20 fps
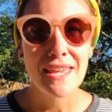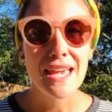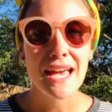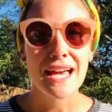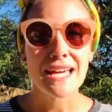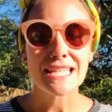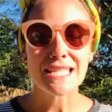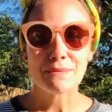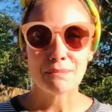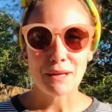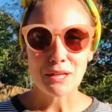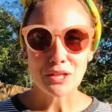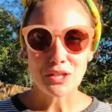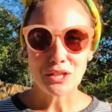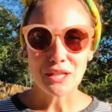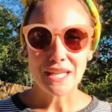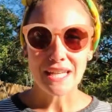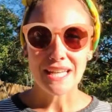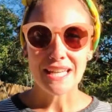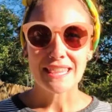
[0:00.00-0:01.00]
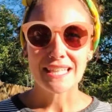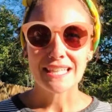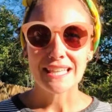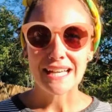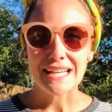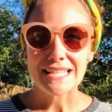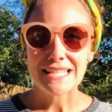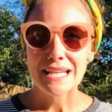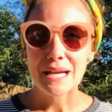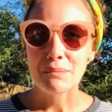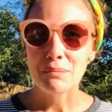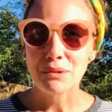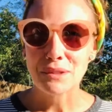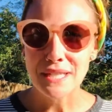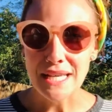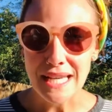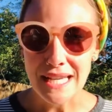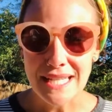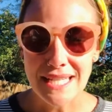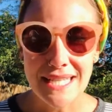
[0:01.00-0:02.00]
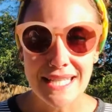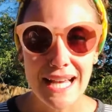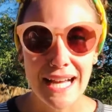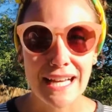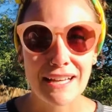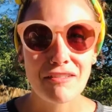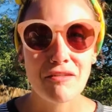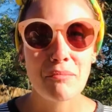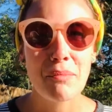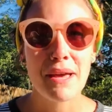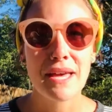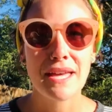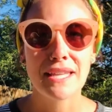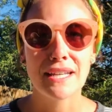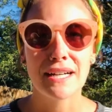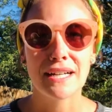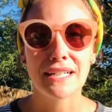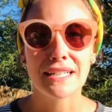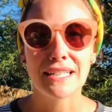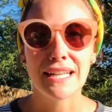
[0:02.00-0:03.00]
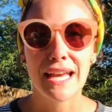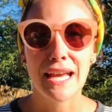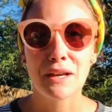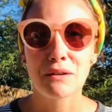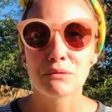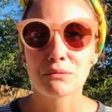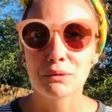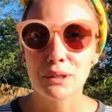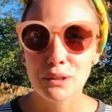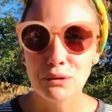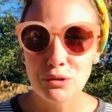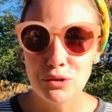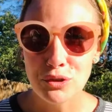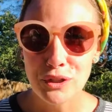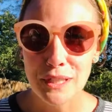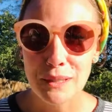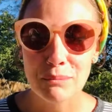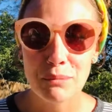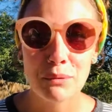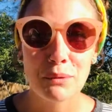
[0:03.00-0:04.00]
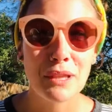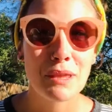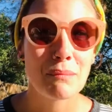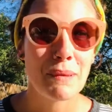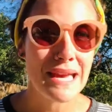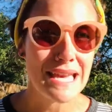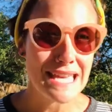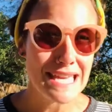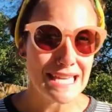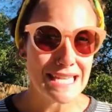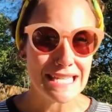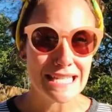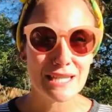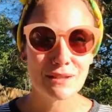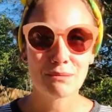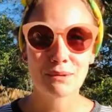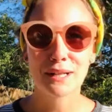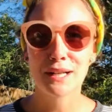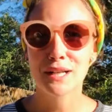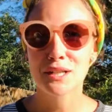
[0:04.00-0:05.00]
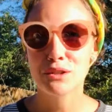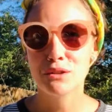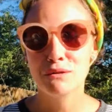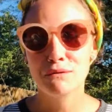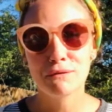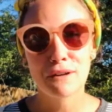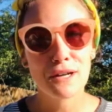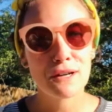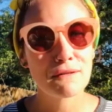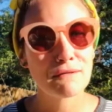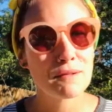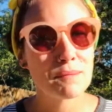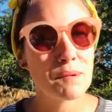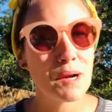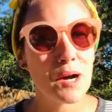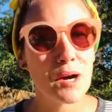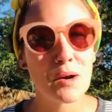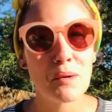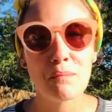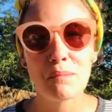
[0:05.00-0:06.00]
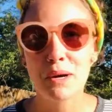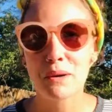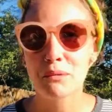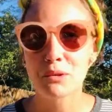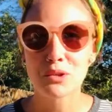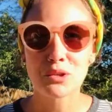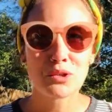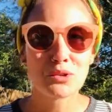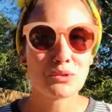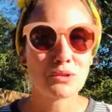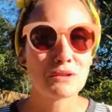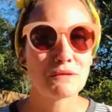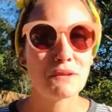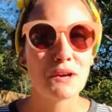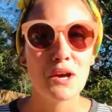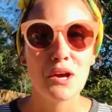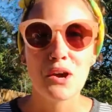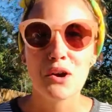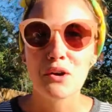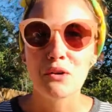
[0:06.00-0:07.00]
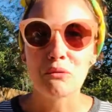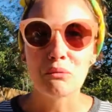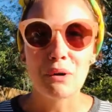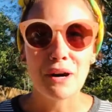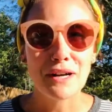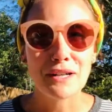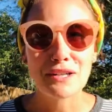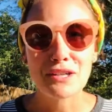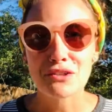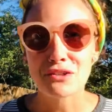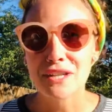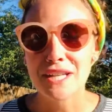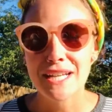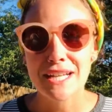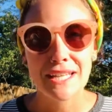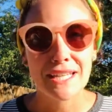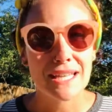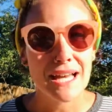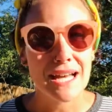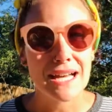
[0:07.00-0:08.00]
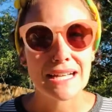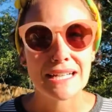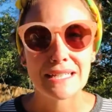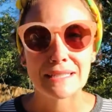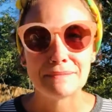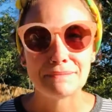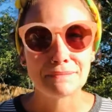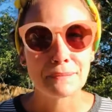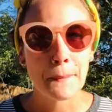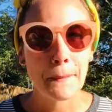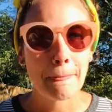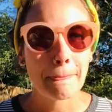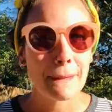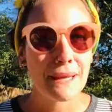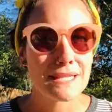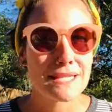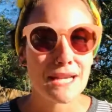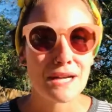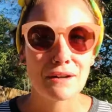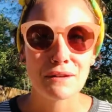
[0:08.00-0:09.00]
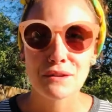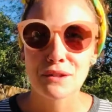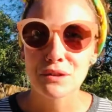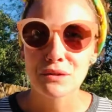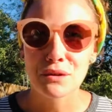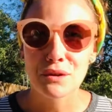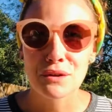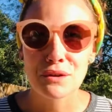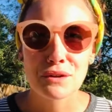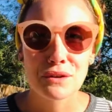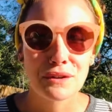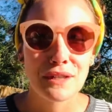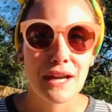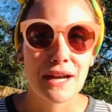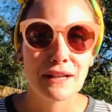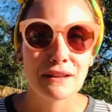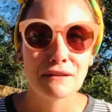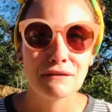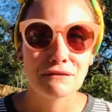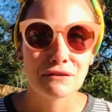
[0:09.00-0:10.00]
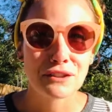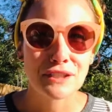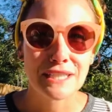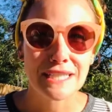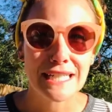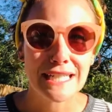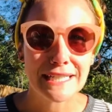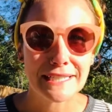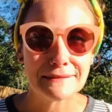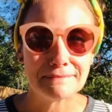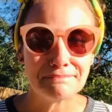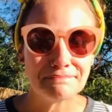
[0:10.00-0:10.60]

especially in the last couple days, I've been on a road trip with my kids. We're not too far from home, but we're just sort of wandering um, down the Northern California